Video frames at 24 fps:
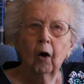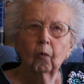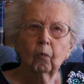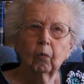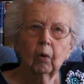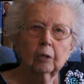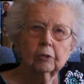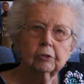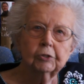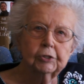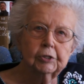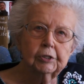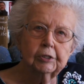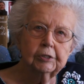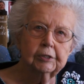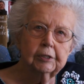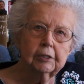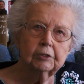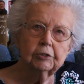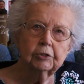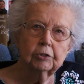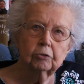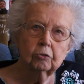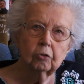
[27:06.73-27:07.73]
Well, she
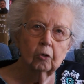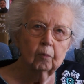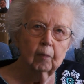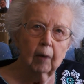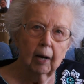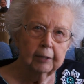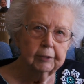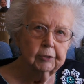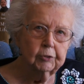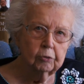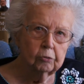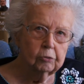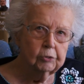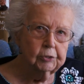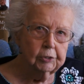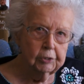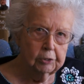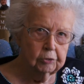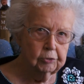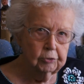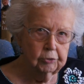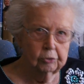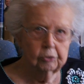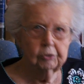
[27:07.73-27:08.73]
said, You know, my two
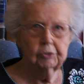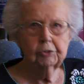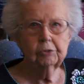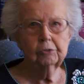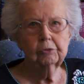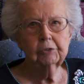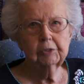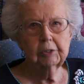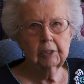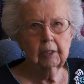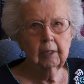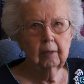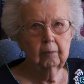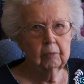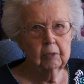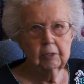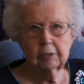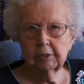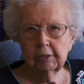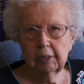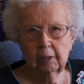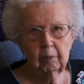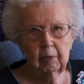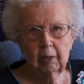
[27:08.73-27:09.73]
sisters used to come to
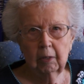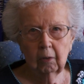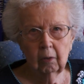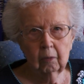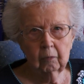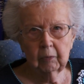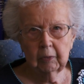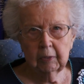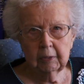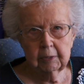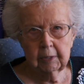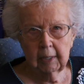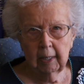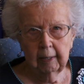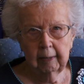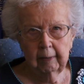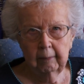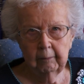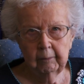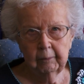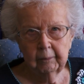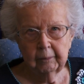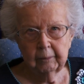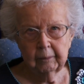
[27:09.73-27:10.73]
see me all the
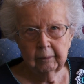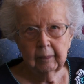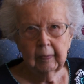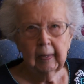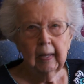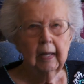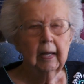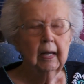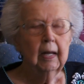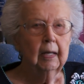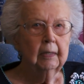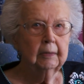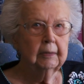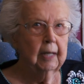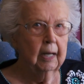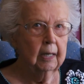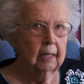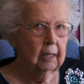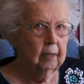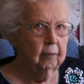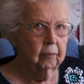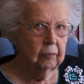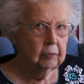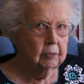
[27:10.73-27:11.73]
time. And they
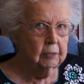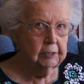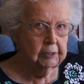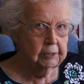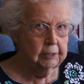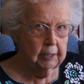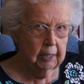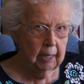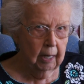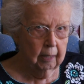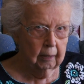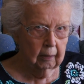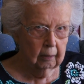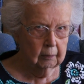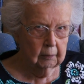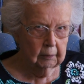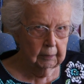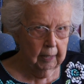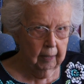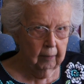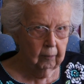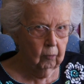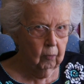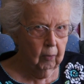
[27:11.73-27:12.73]
live in Seattle,
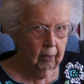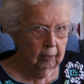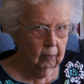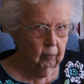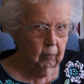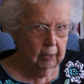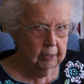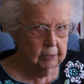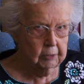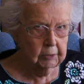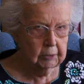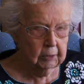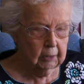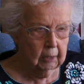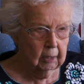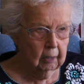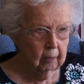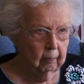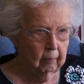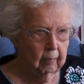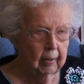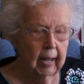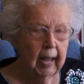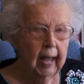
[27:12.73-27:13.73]
they have quite a ways to
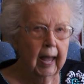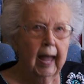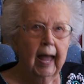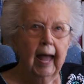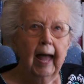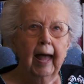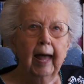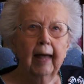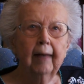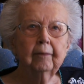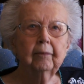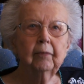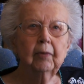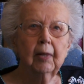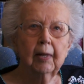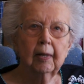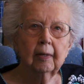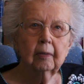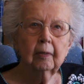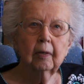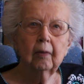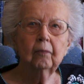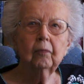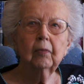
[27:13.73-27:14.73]
come. And
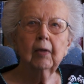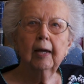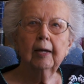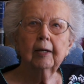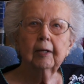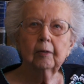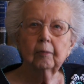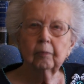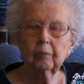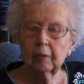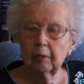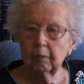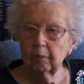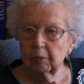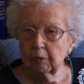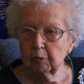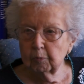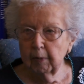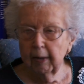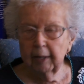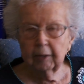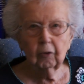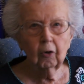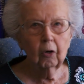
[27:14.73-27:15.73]
then they
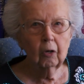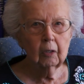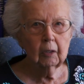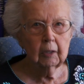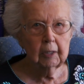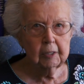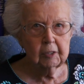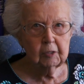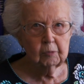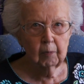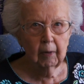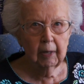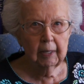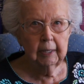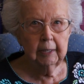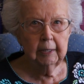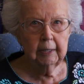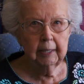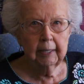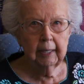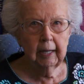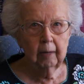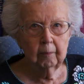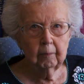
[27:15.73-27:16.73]
spent all this money
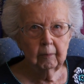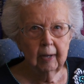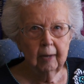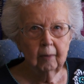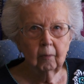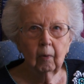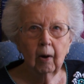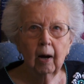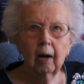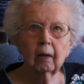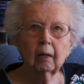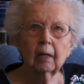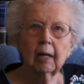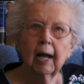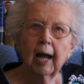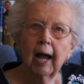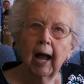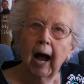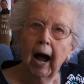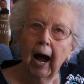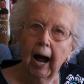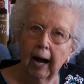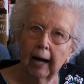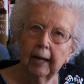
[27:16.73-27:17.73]
to get me well.
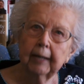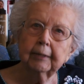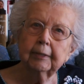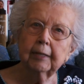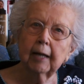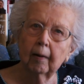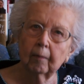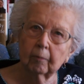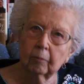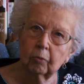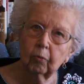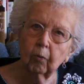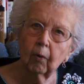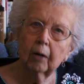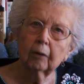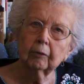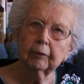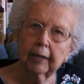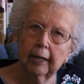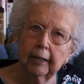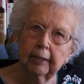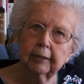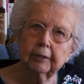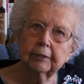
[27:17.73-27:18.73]
I damned well
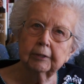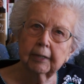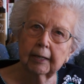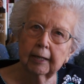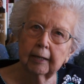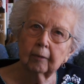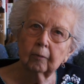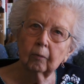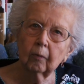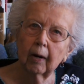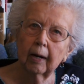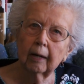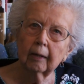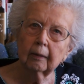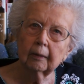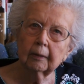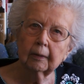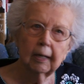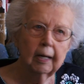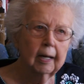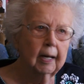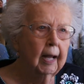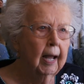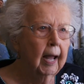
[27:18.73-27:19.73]
needed to get
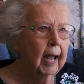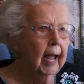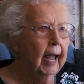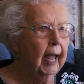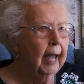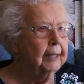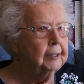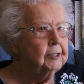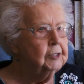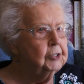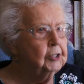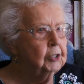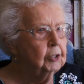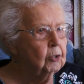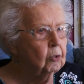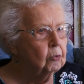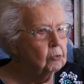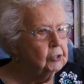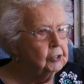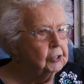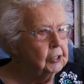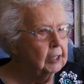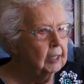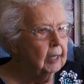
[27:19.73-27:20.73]
well. And you
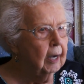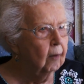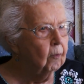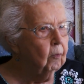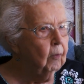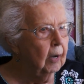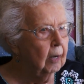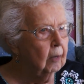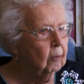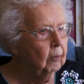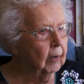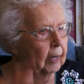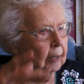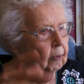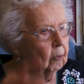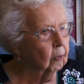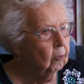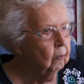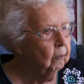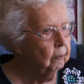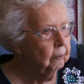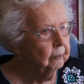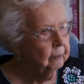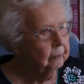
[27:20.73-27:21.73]
know, she got well and went
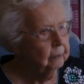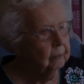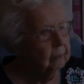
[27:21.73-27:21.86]
home.